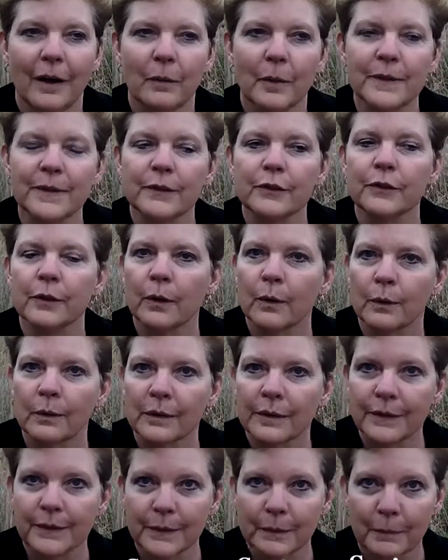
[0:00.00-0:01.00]
I wasn't
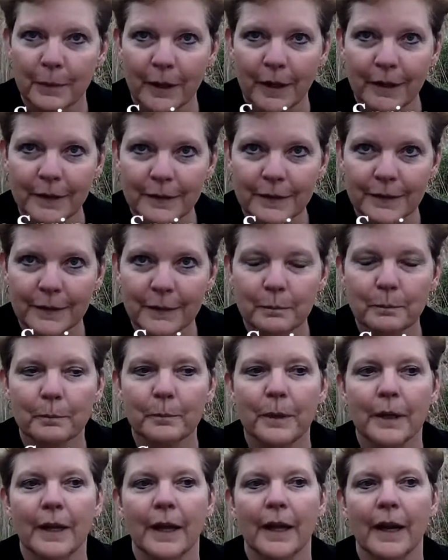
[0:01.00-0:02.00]
totally surprised,
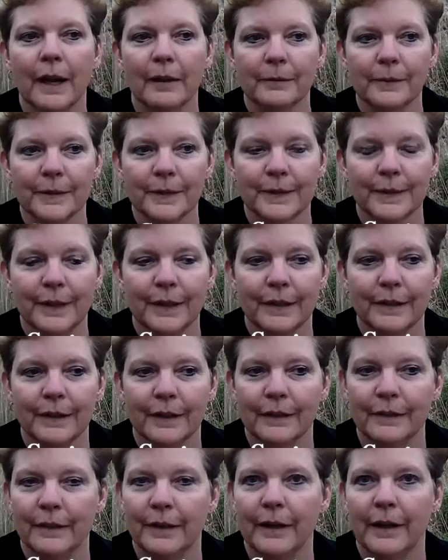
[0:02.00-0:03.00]
but I have to say
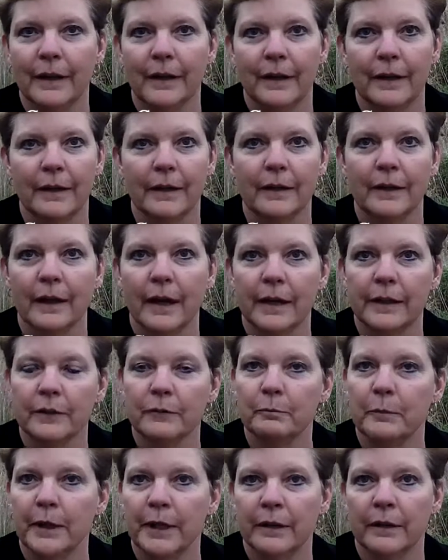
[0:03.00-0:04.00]
that they
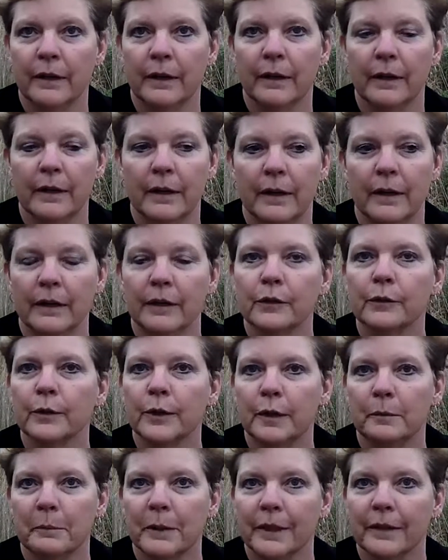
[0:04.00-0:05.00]
kind of made an
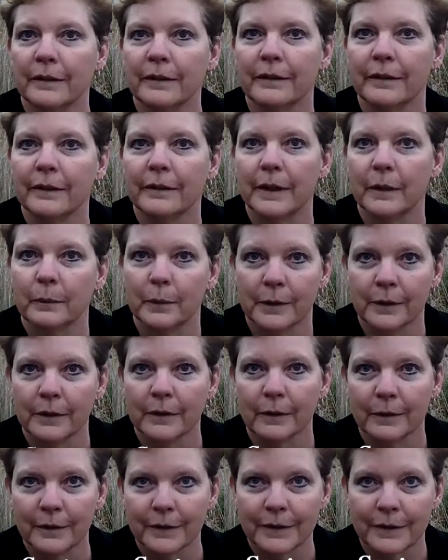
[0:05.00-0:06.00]
agreement that they
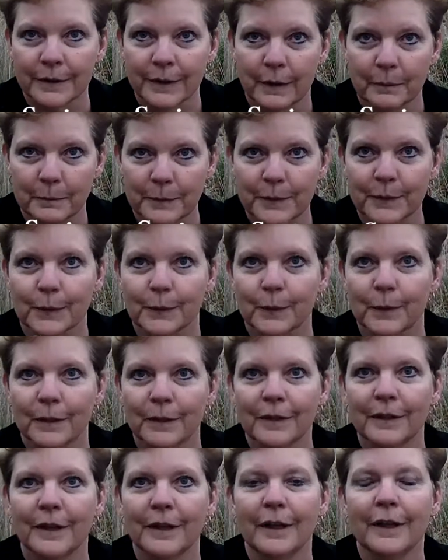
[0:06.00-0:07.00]
wouldn't go to the same
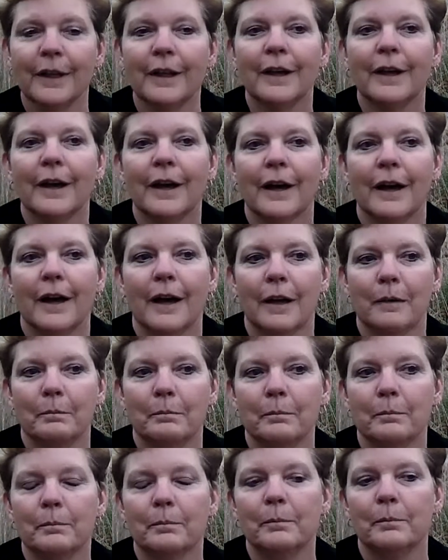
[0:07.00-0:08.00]
school.
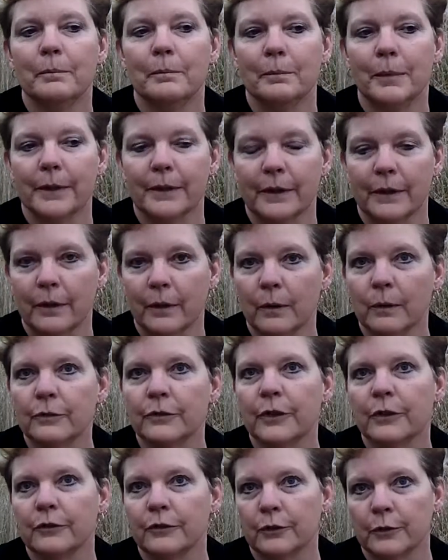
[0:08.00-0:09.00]
But the
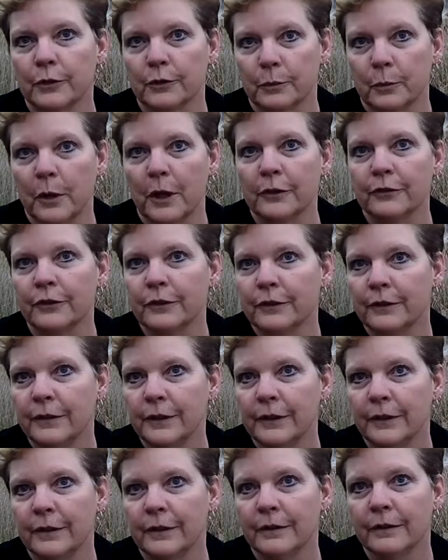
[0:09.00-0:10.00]
coach at George
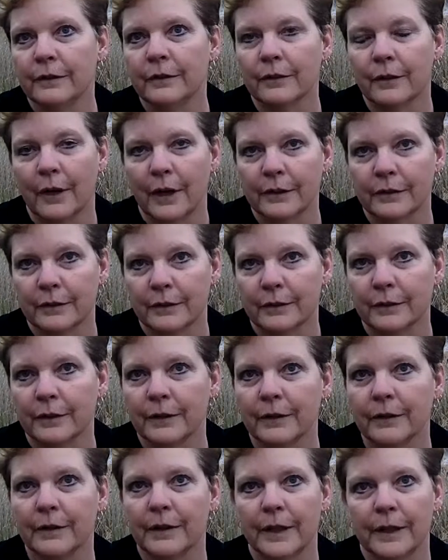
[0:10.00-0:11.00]
Washington talked to
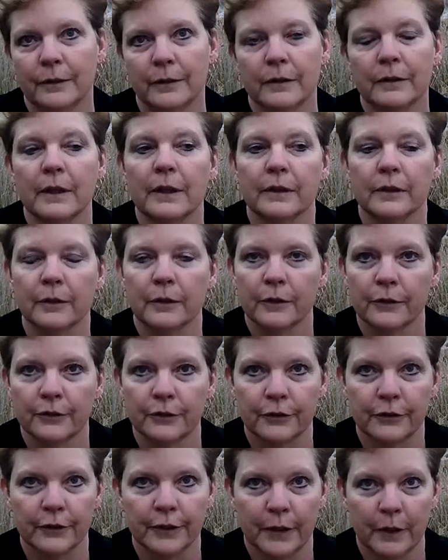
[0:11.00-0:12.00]
her and
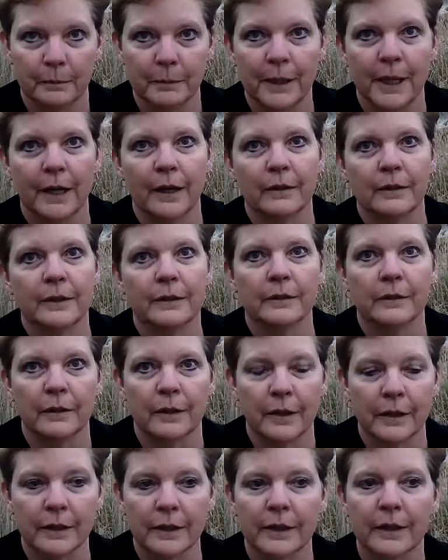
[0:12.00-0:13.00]
encouraged her to come down and
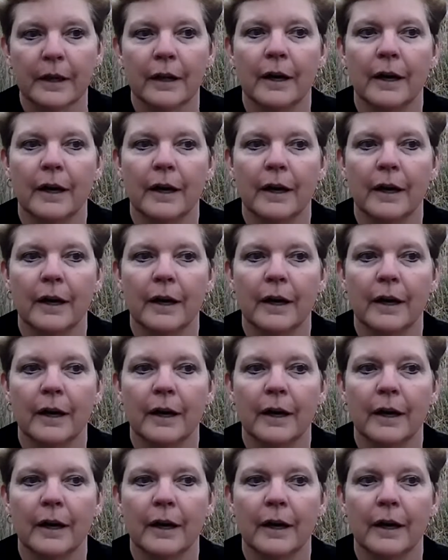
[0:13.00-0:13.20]
look.